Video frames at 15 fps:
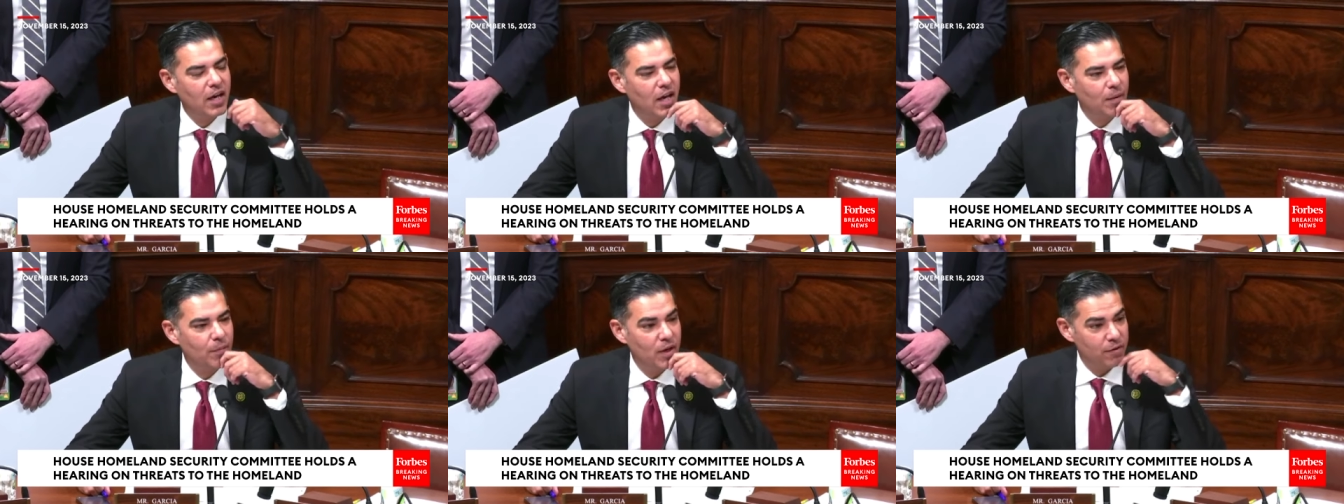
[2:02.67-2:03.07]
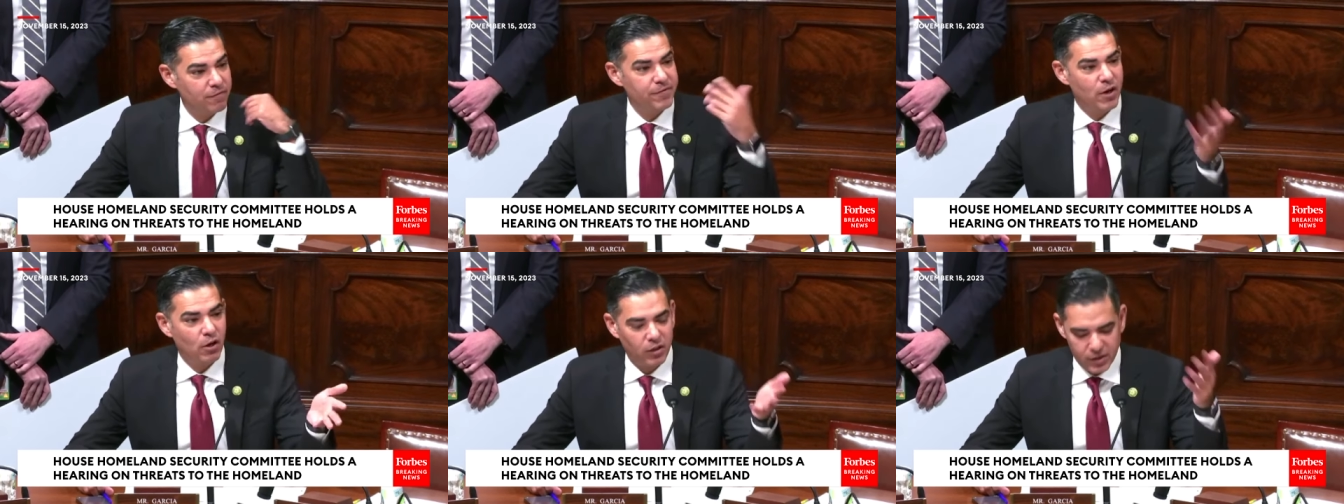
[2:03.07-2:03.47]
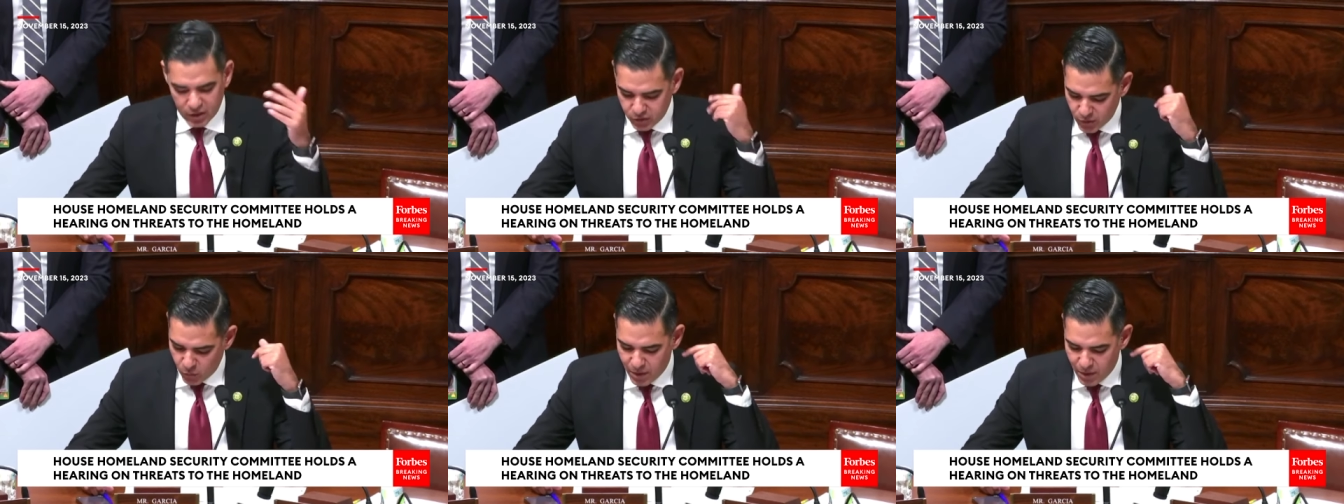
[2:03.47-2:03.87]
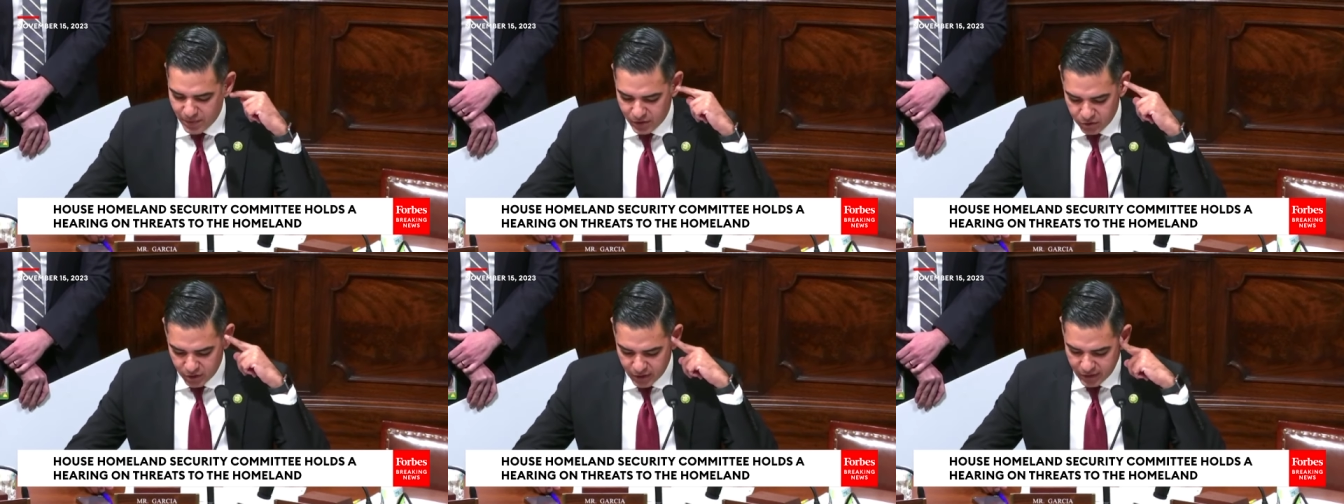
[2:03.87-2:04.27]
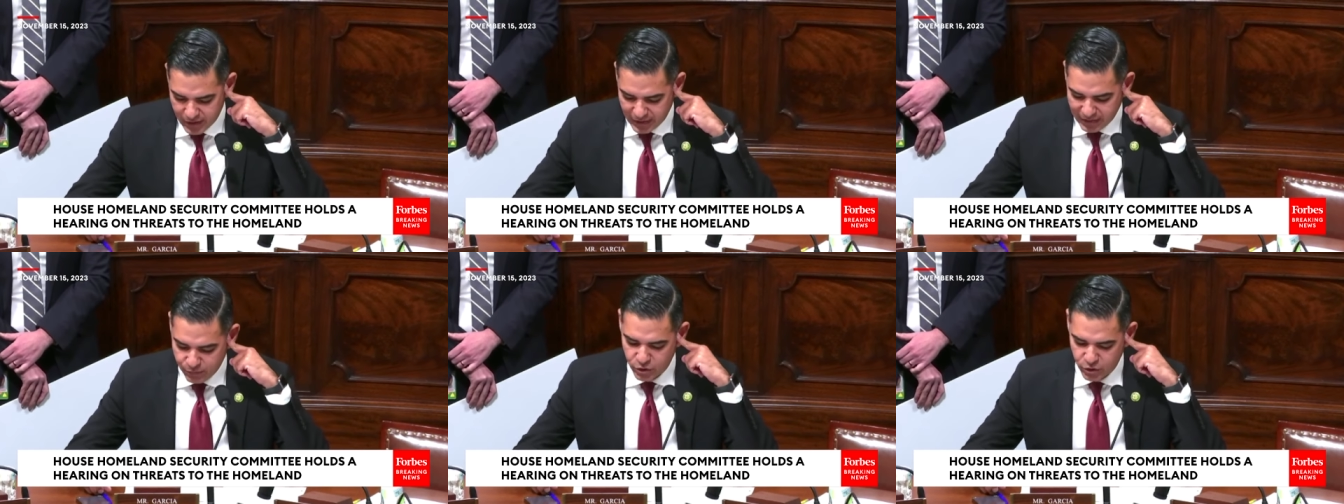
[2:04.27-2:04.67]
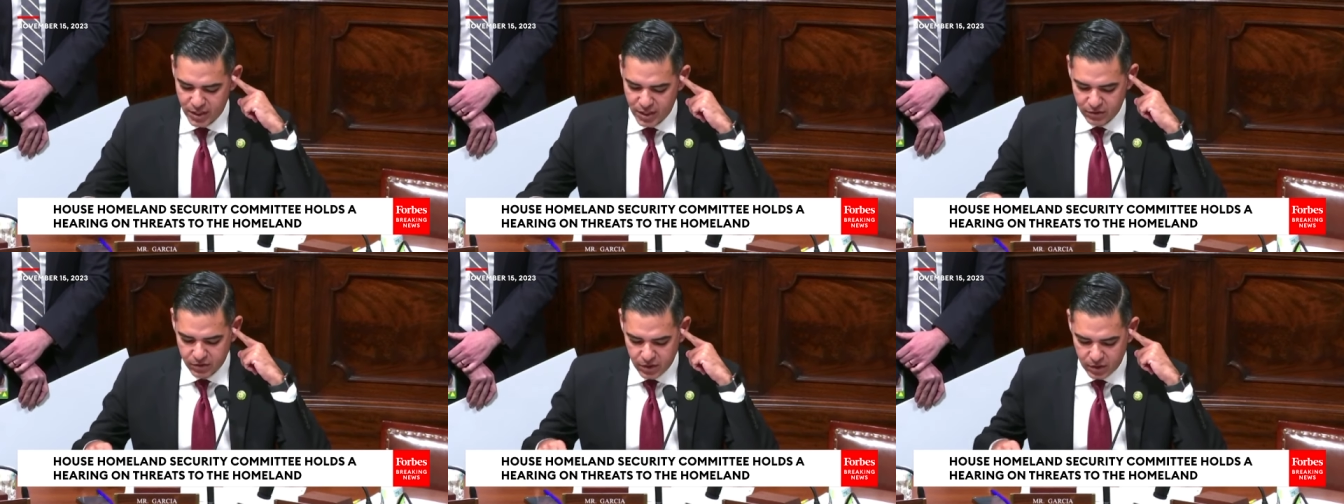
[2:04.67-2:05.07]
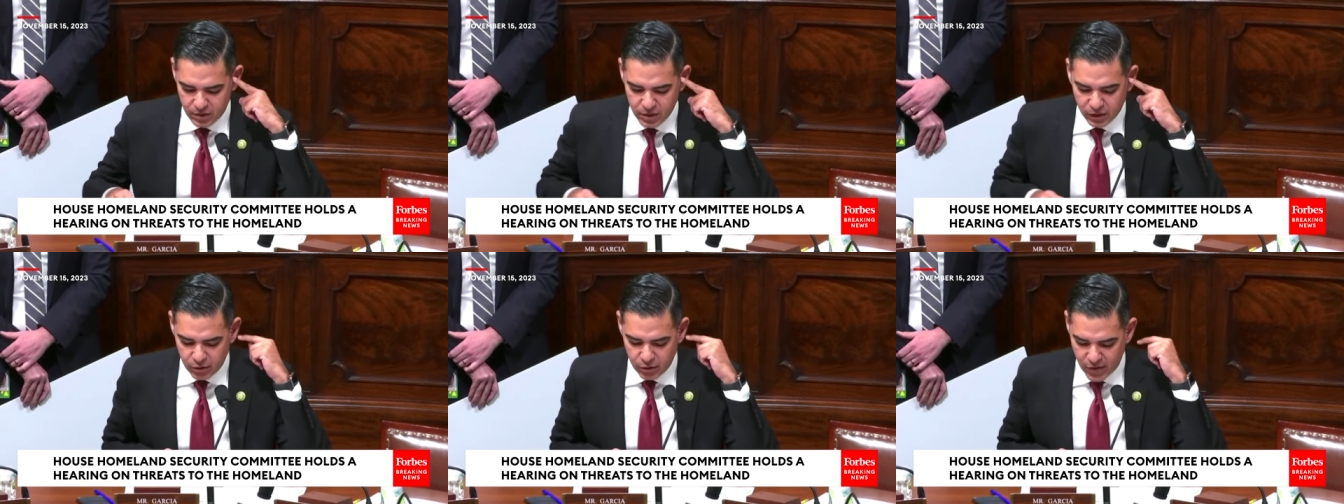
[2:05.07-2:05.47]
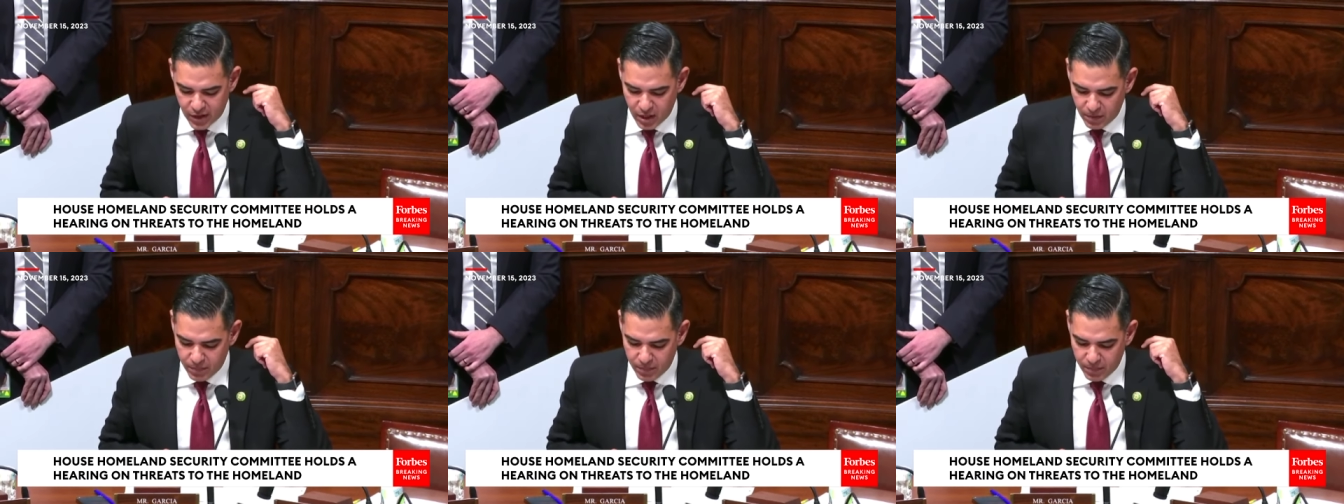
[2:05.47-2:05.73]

um, unfairly, and so I want to make sure give you a chance to, to clear that